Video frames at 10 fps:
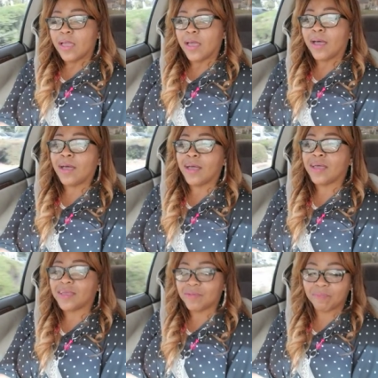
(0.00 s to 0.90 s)
Uh,
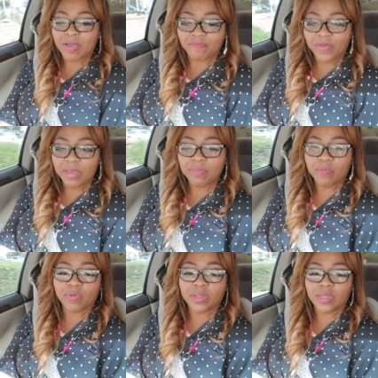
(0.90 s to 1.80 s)
my family
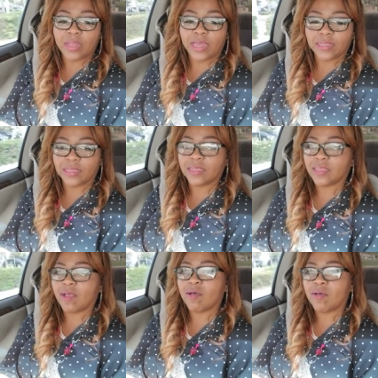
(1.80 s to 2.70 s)
really likes this
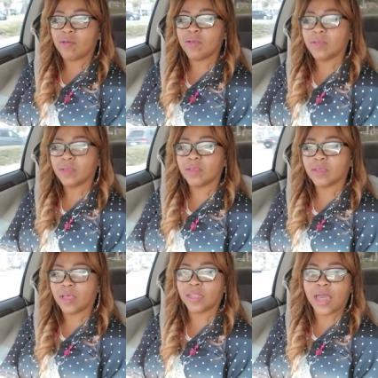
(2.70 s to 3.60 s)

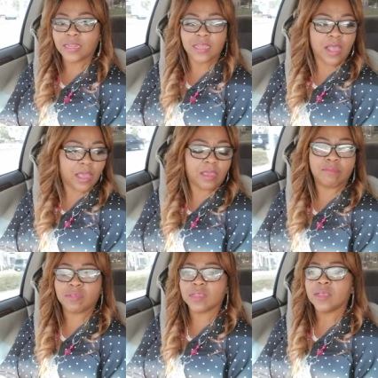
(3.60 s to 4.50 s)
song. A lot of
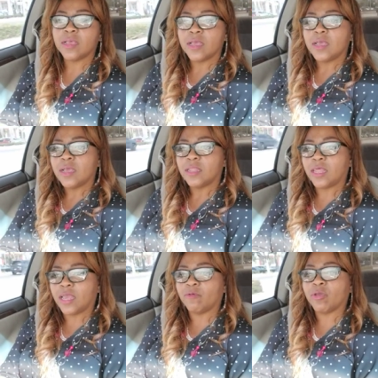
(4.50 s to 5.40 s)
times
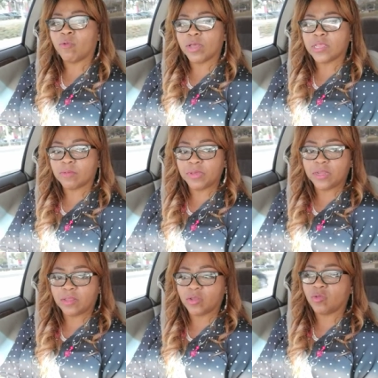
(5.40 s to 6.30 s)
they request me
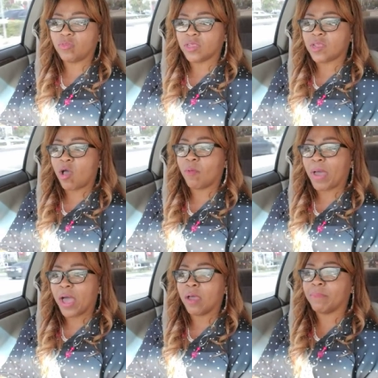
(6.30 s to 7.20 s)
to do this song.
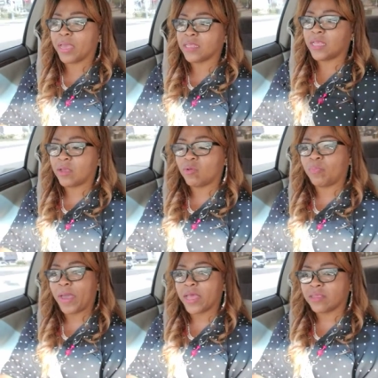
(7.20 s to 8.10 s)
My Aunt Maxine, who
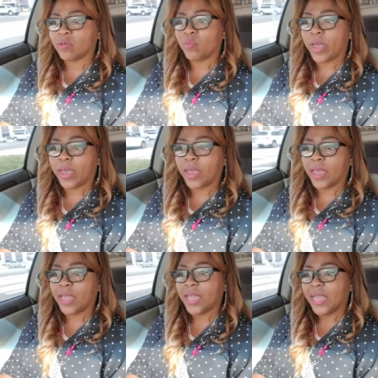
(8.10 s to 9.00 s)
passed
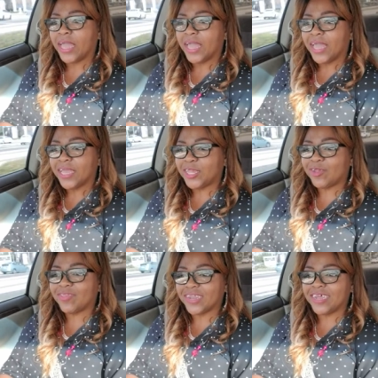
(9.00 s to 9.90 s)
away, she
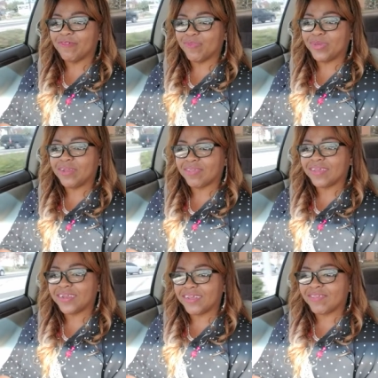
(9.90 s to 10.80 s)
used to love for me to
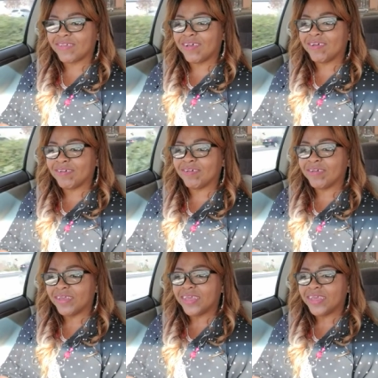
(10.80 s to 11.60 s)
sing this song.